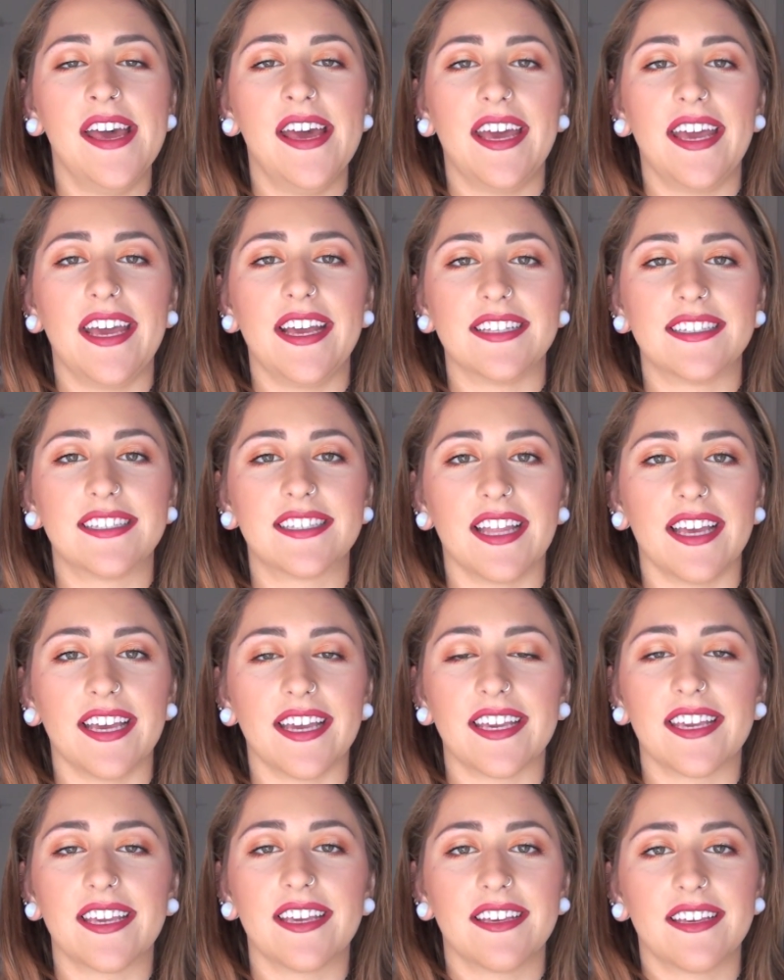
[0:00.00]
It's
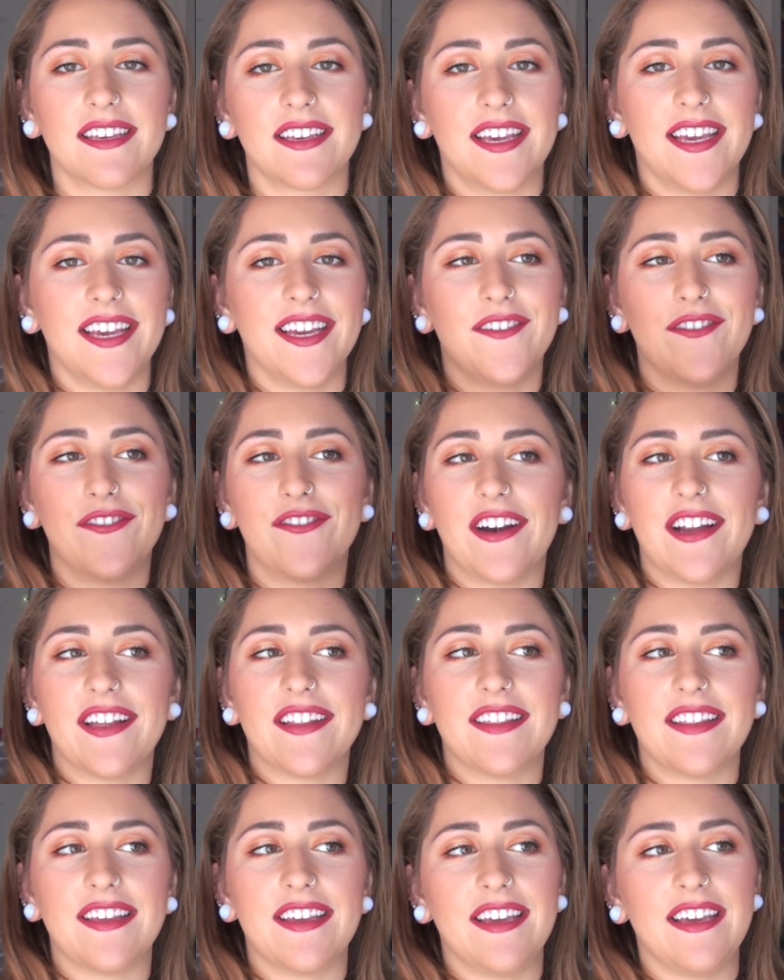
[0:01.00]
like
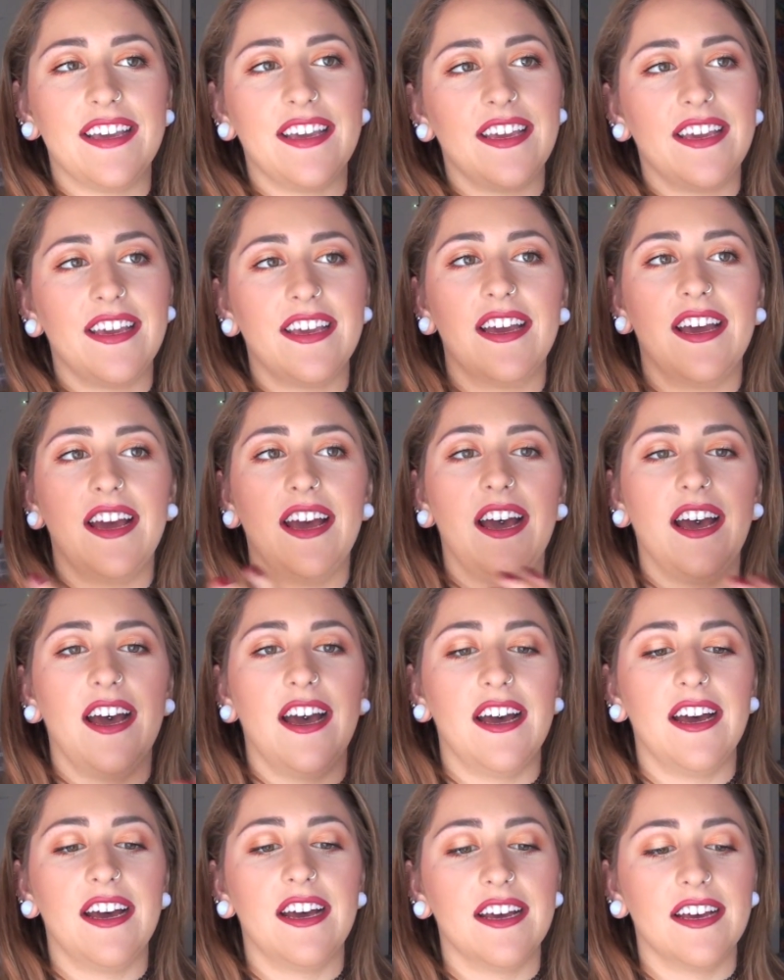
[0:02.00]
kid-friendly,
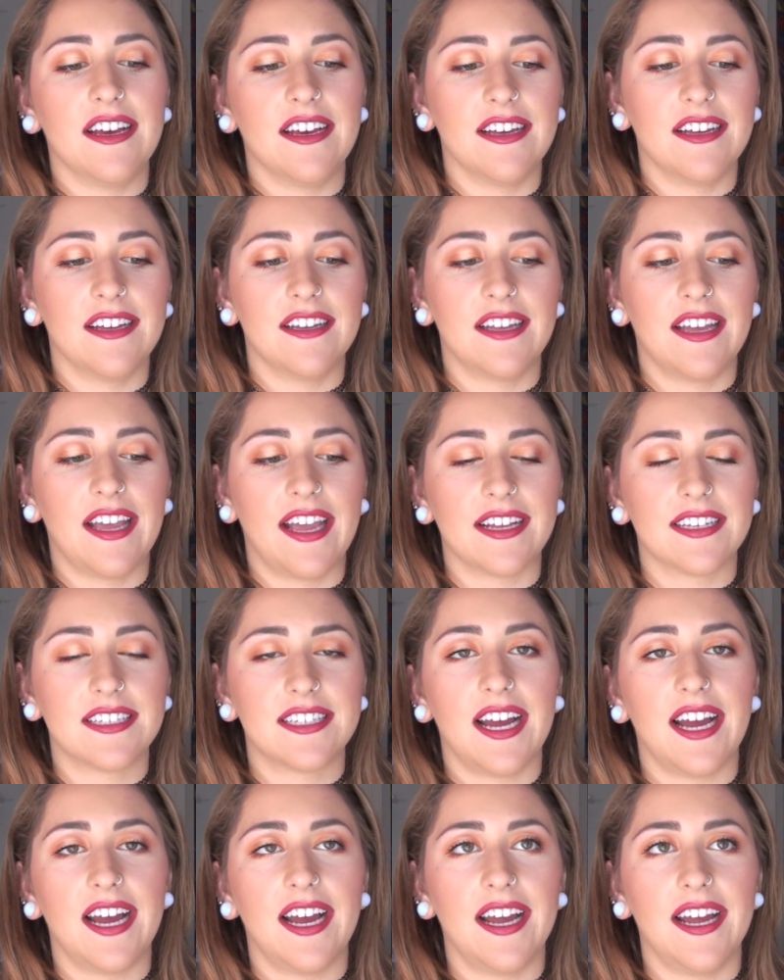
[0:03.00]

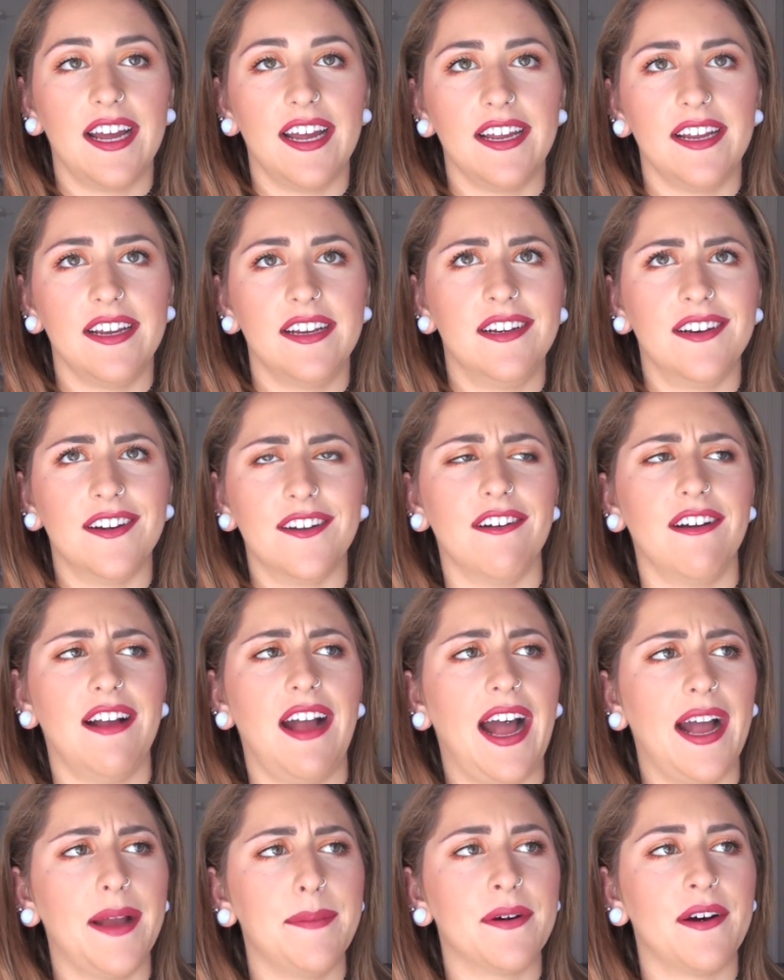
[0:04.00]
anti or
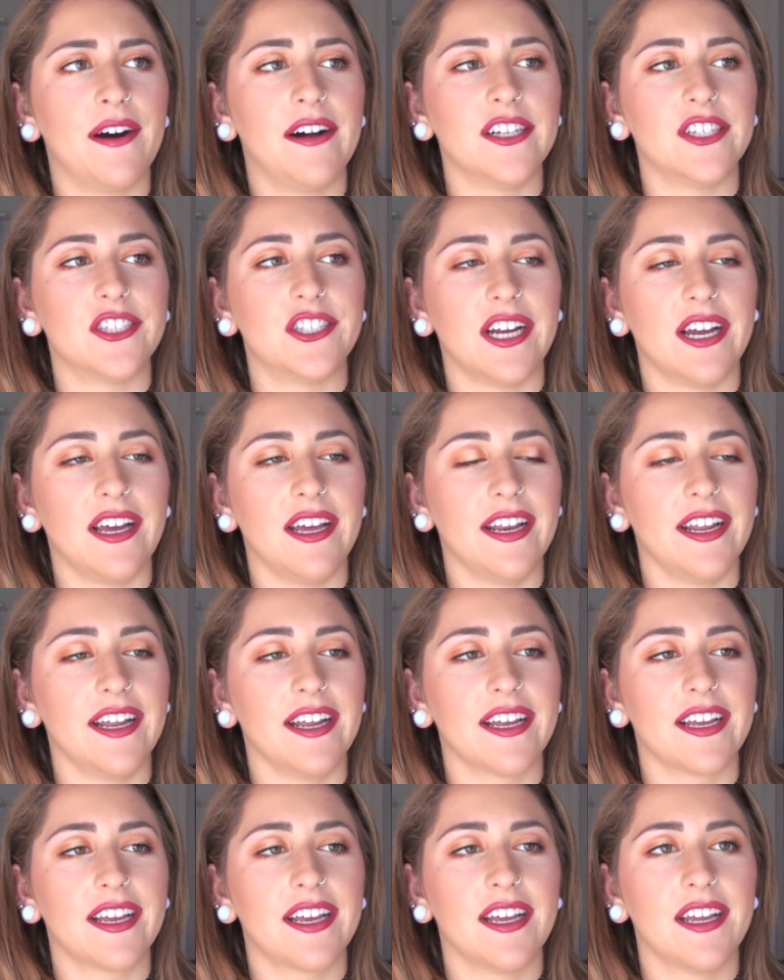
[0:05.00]

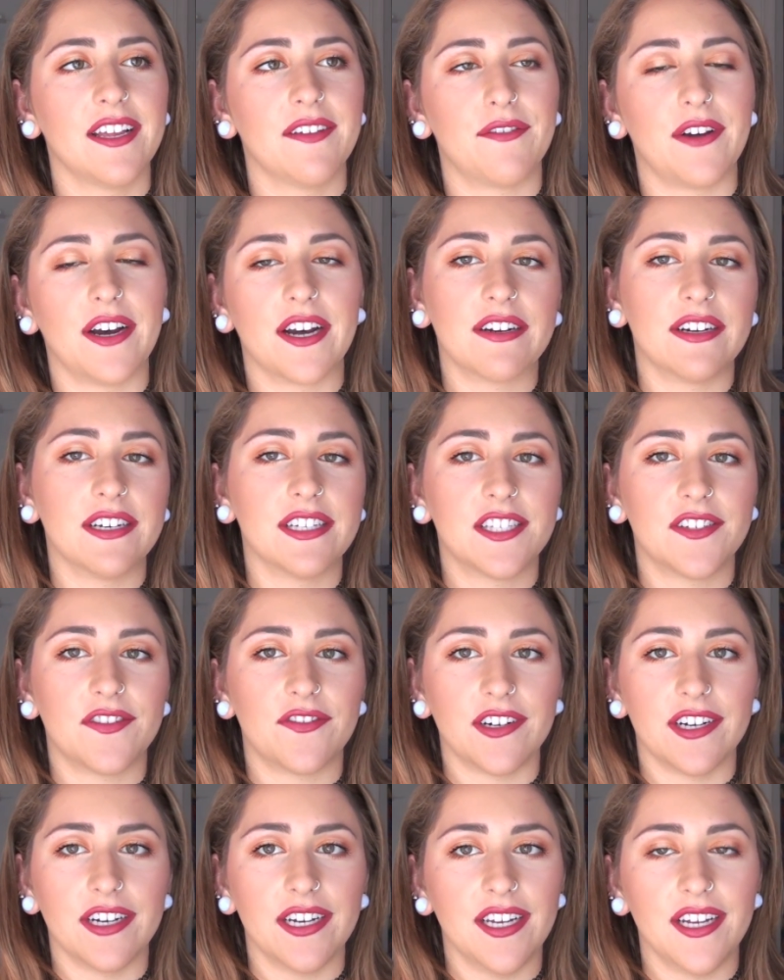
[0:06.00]
hypoallergenic,
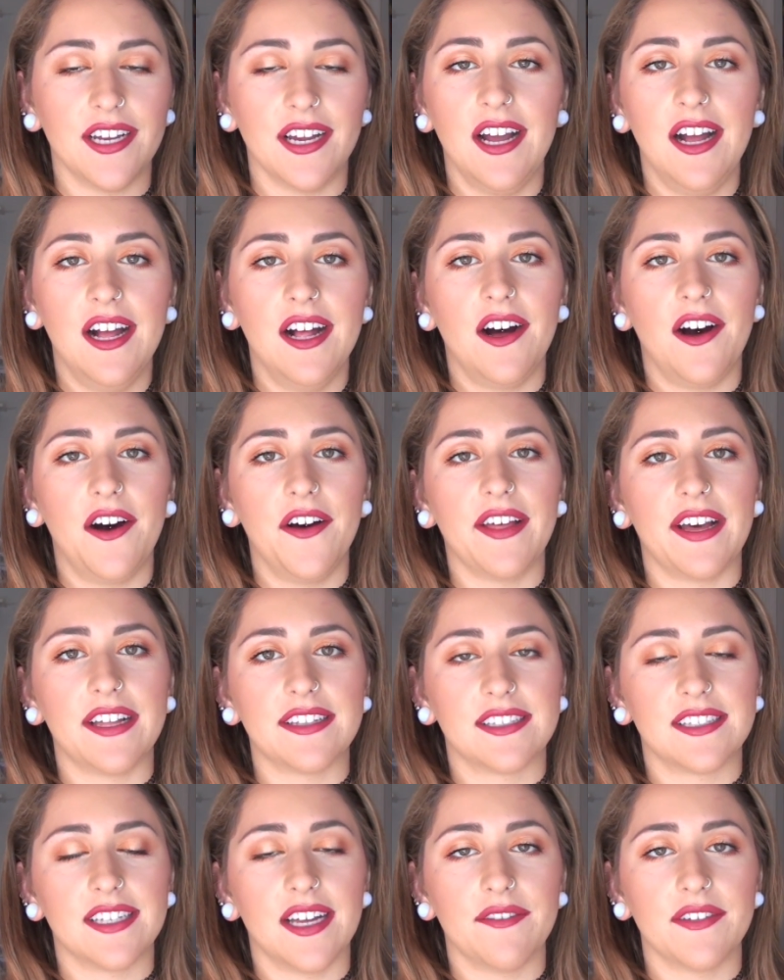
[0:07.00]
fragrance-free, all
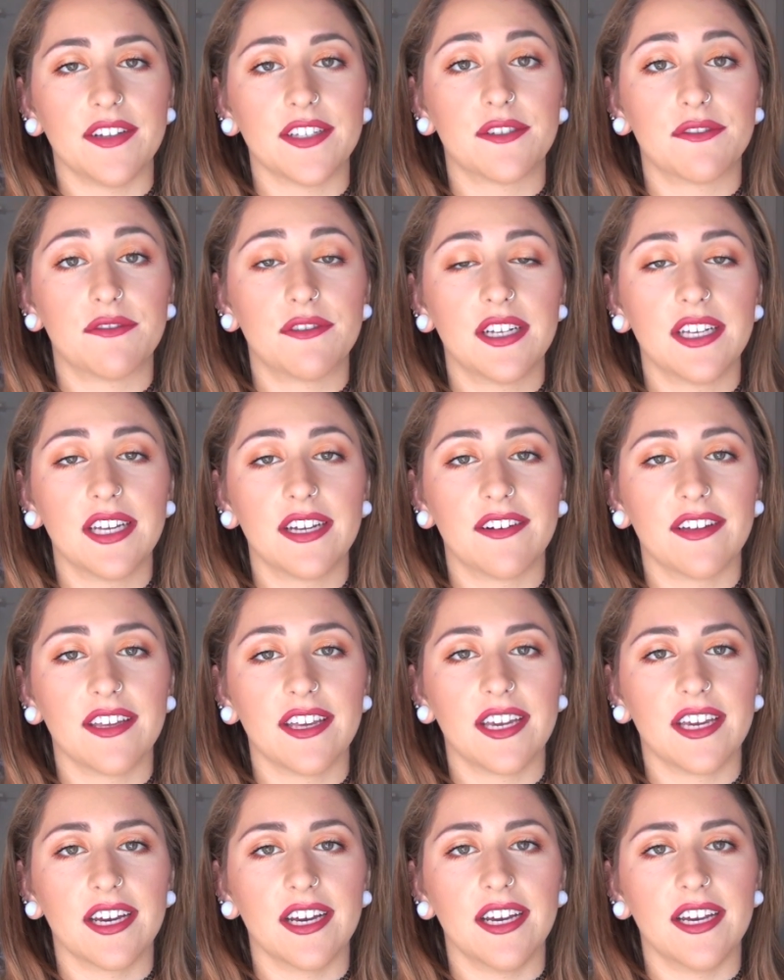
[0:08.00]
that stuff. It's really,
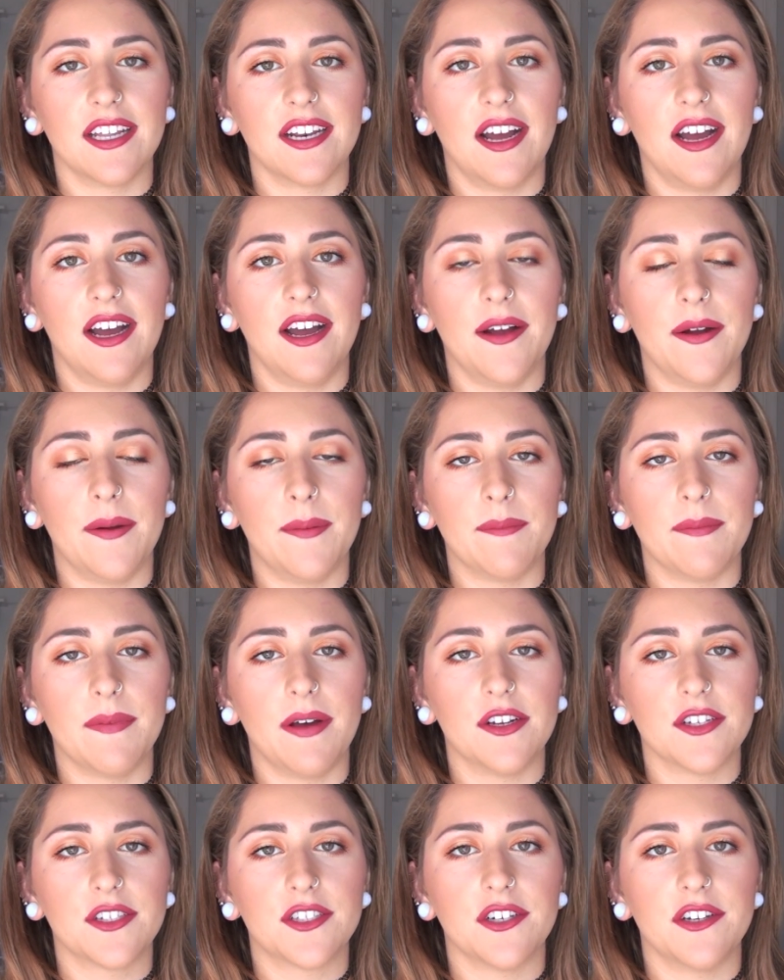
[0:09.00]
really good.
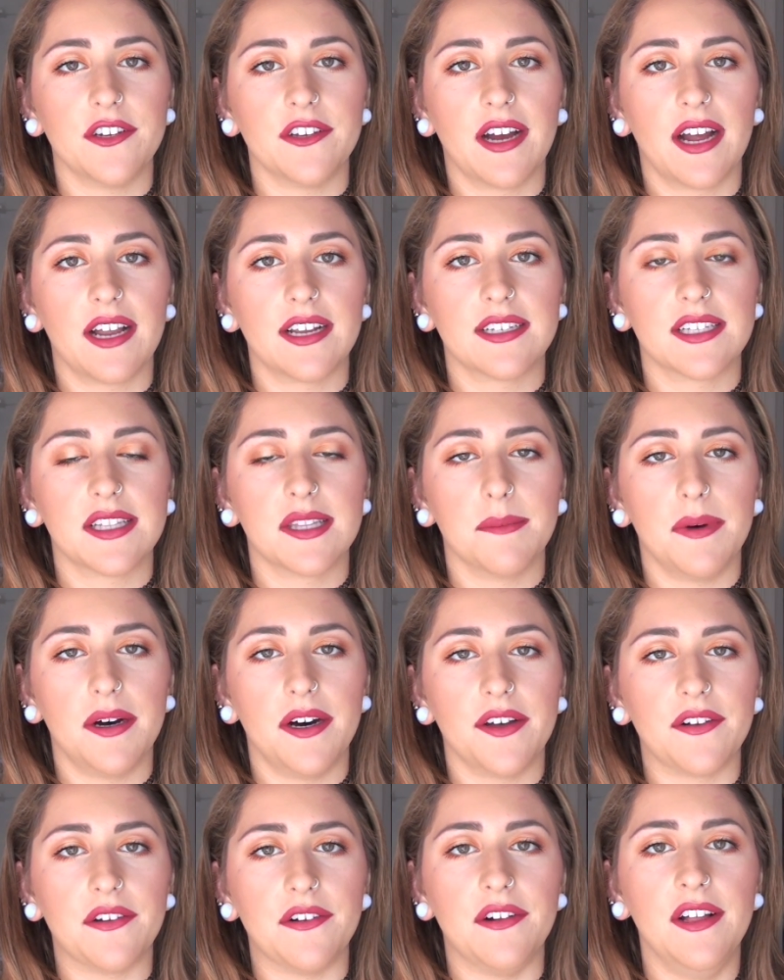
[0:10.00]
I'll show you guys the
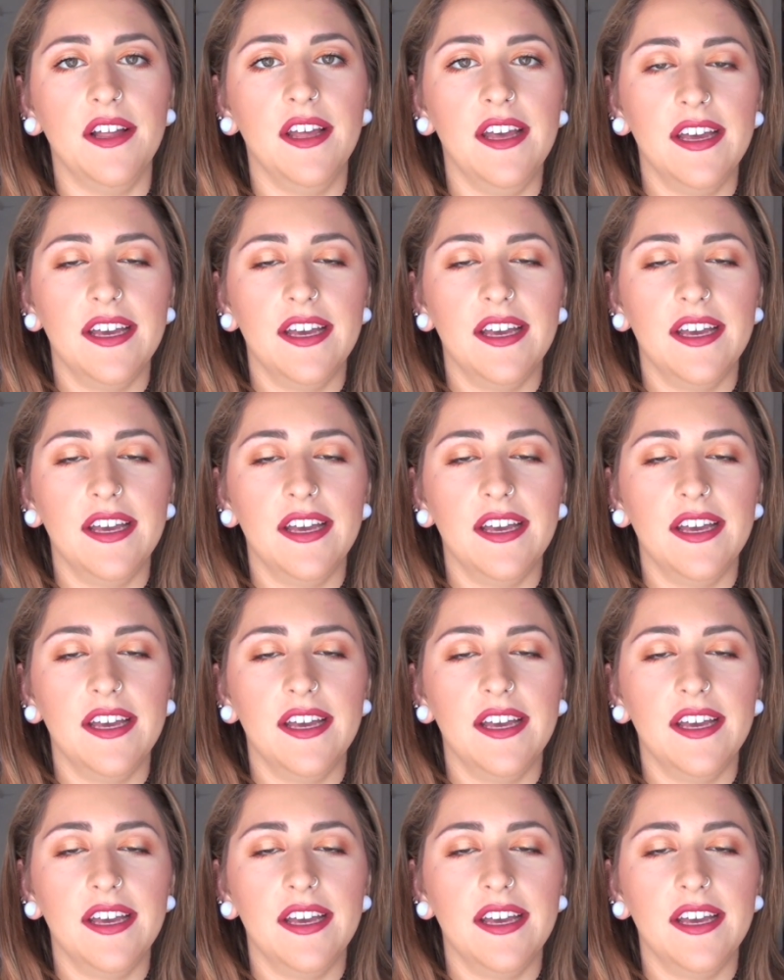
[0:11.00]
bottle